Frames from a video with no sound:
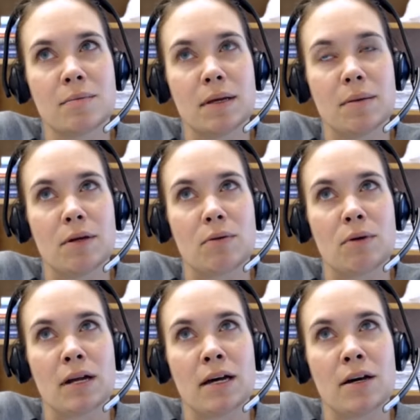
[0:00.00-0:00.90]
Maybe
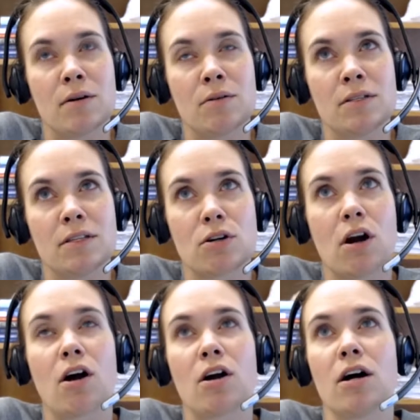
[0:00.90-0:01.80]
around, there
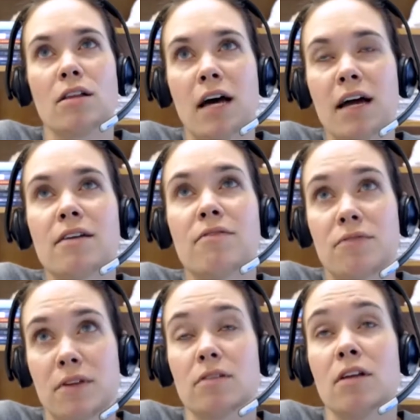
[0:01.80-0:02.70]
are a lot of
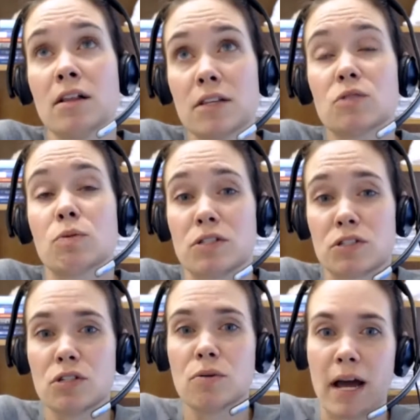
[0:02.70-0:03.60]
the lungless ones
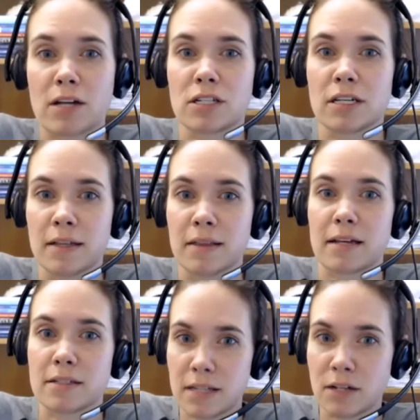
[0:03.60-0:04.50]
too, actually, in like
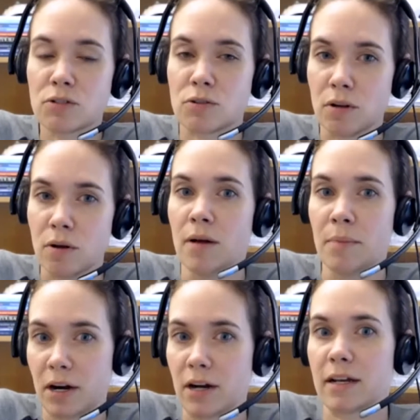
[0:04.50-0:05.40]
Central
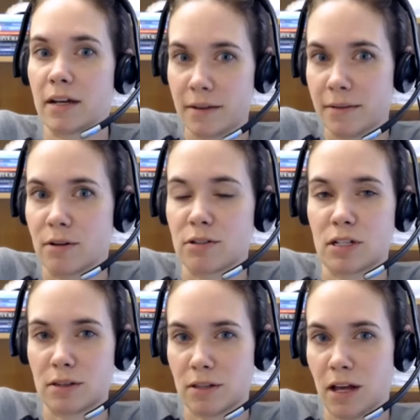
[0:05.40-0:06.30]
America. There's a
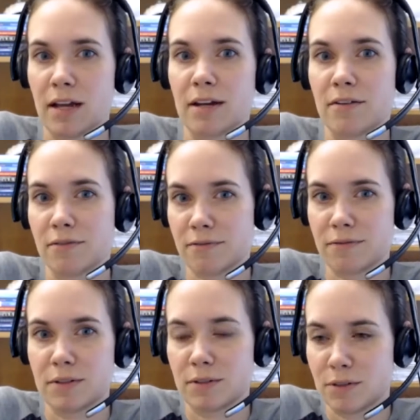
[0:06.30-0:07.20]
lot of
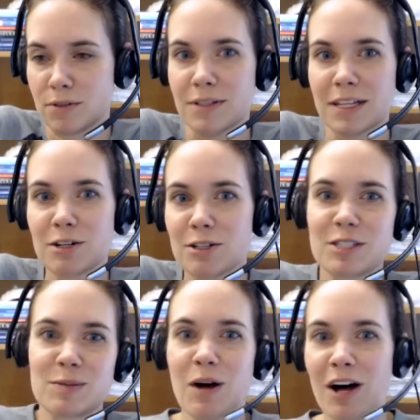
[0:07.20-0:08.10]
little
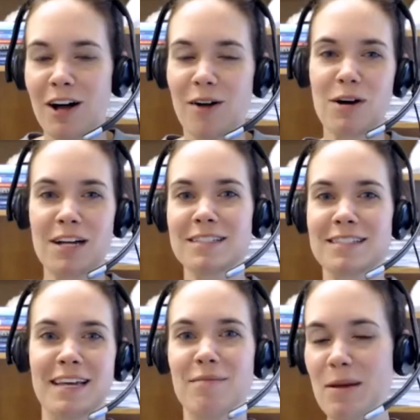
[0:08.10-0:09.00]
small ones
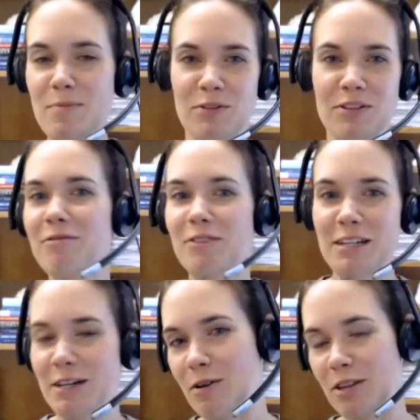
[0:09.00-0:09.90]
that people didn't really
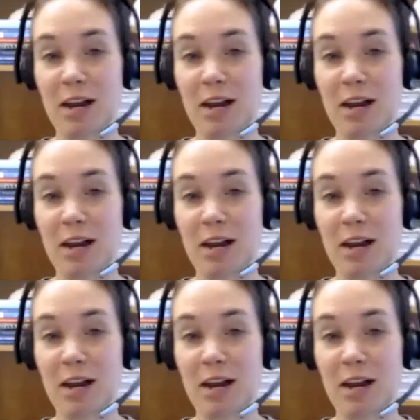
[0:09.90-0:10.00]
know a lot